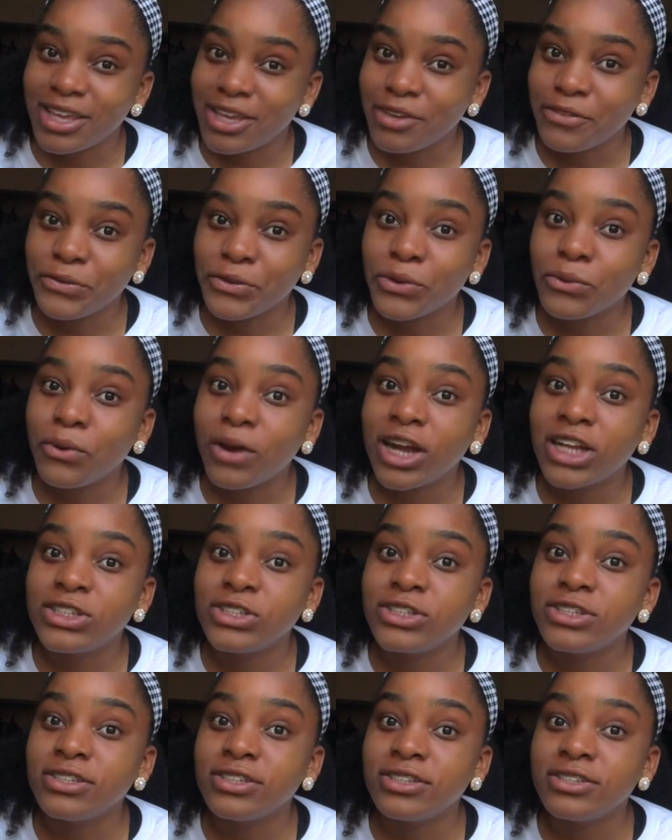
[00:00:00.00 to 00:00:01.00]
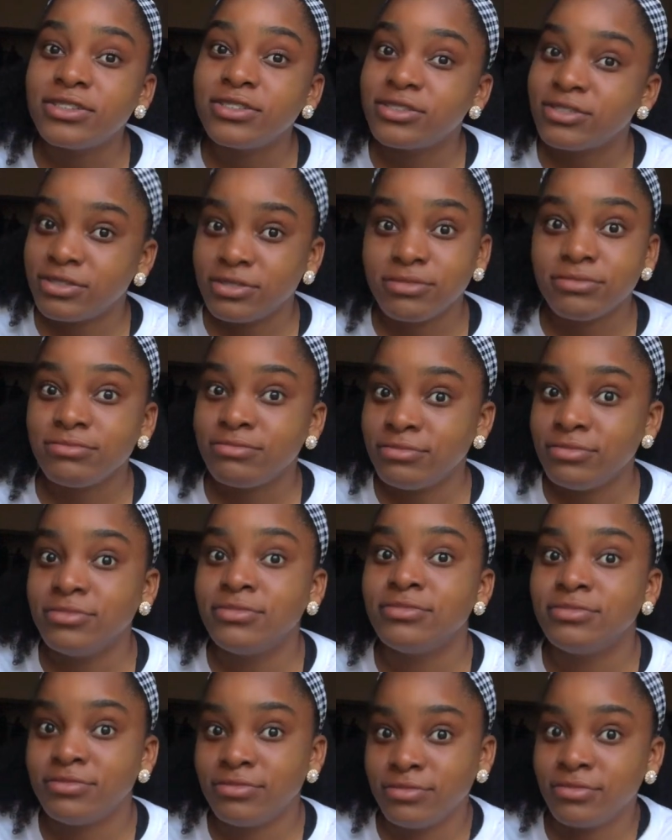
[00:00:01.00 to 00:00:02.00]
If you're watching this,
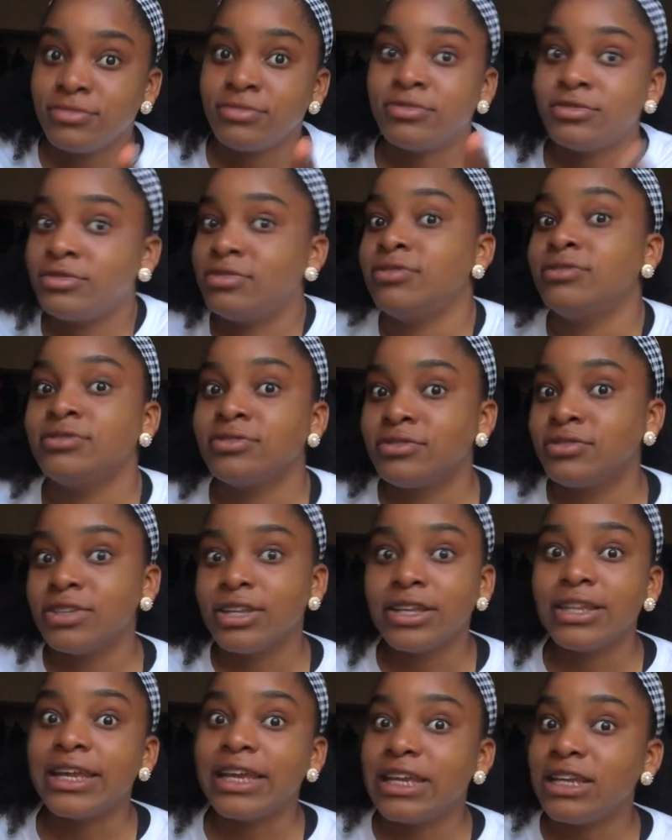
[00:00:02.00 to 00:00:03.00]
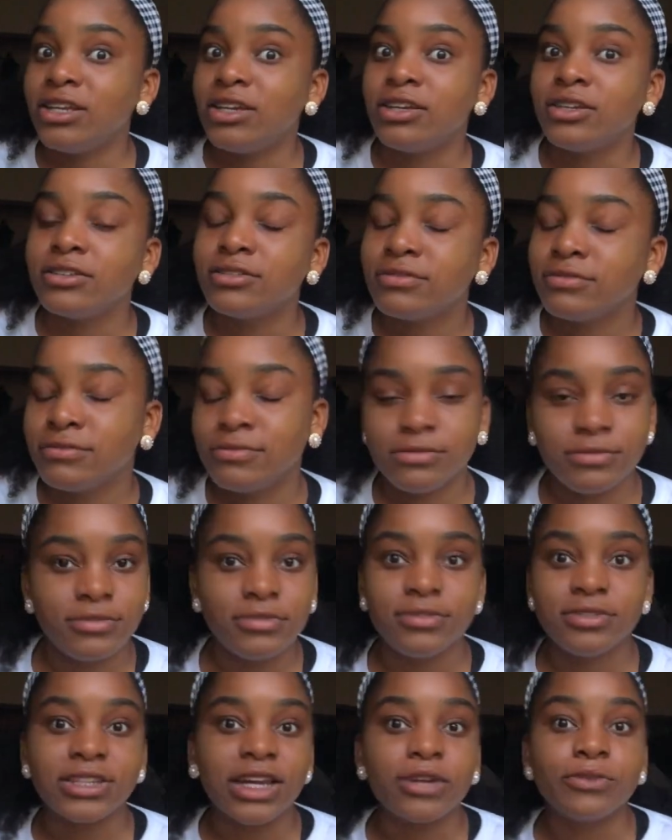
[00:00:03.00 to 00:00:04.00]
lady
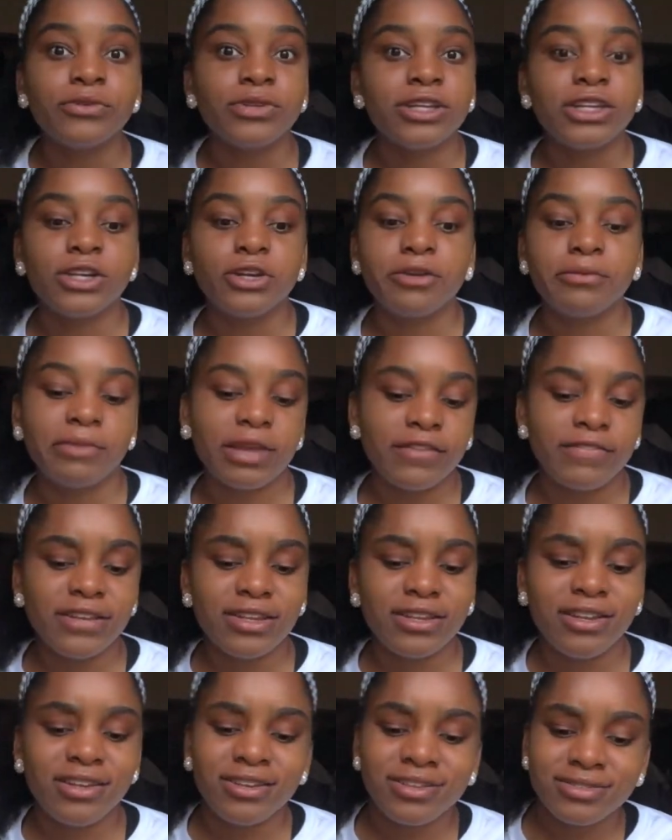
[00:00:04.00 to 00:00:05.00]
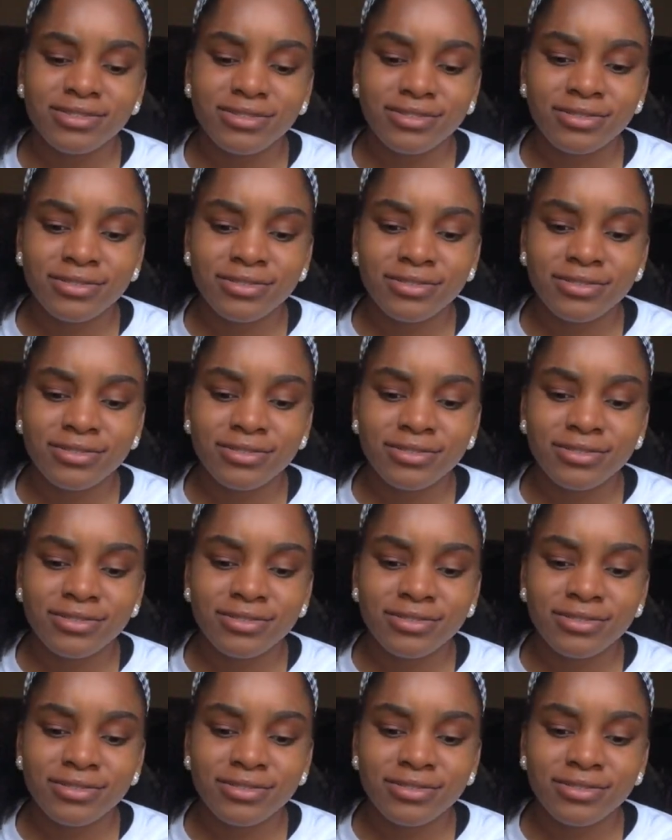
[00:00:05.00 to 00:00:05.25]
that really hurt my feelings.